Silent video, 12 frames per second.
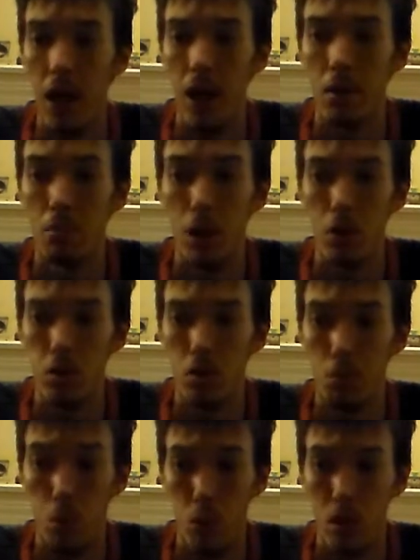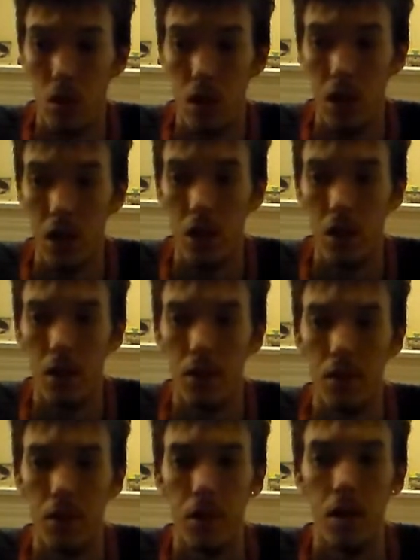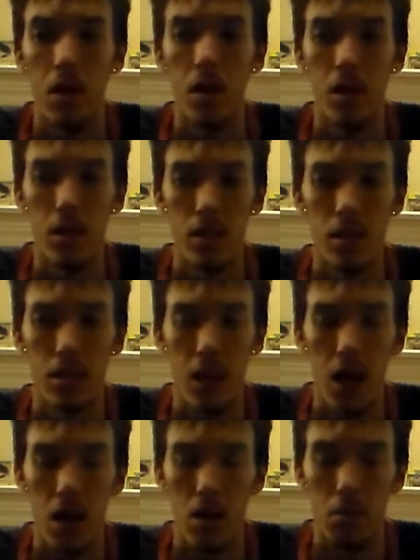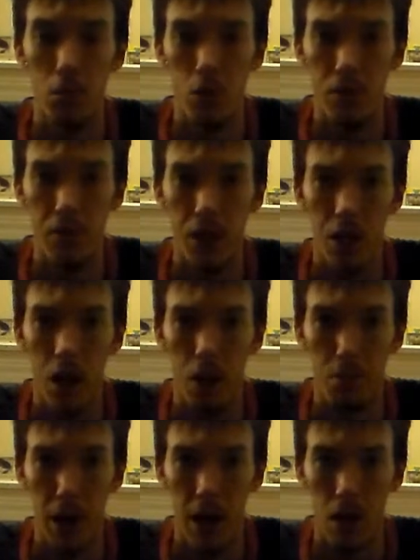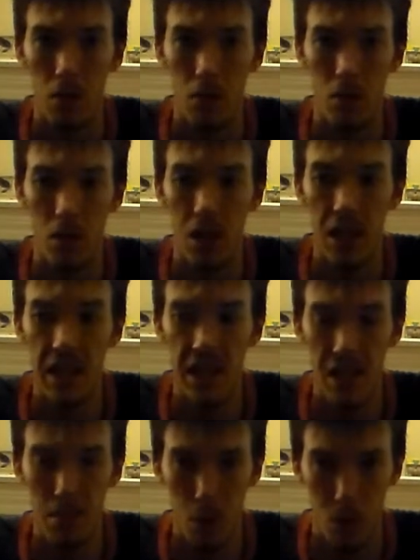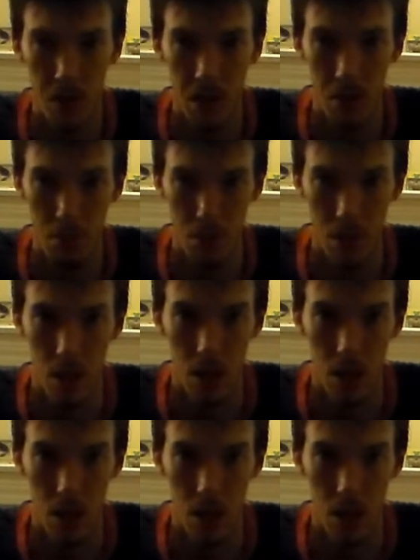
And most importantly, this is not a movie about Imhotep